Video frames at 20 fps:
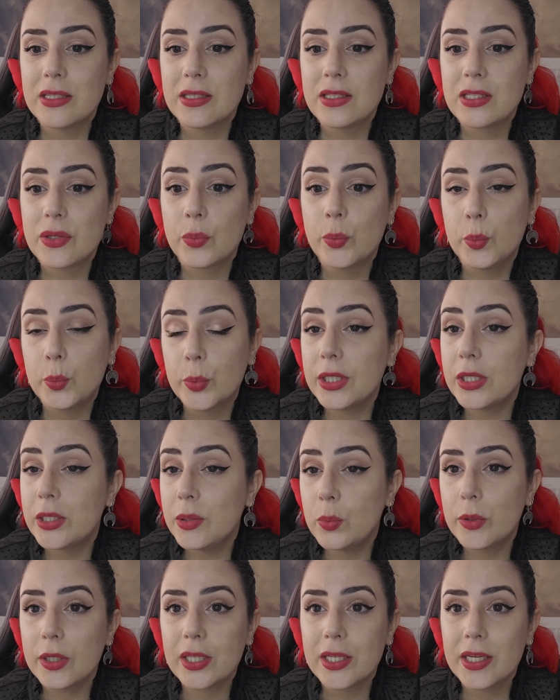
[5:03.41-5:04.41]
It's a really,
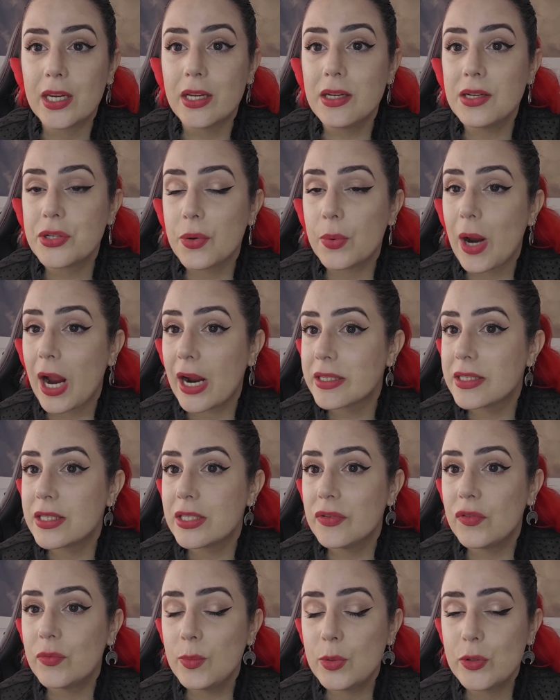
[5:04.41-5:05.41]
really
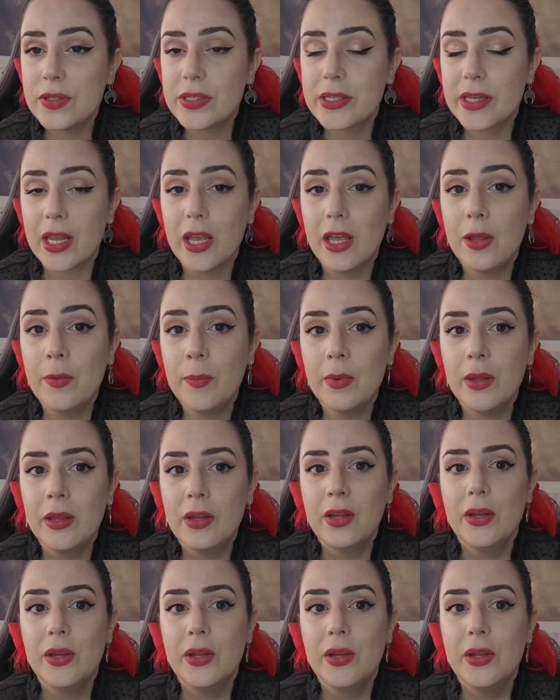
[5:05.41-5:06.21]
interactive museum.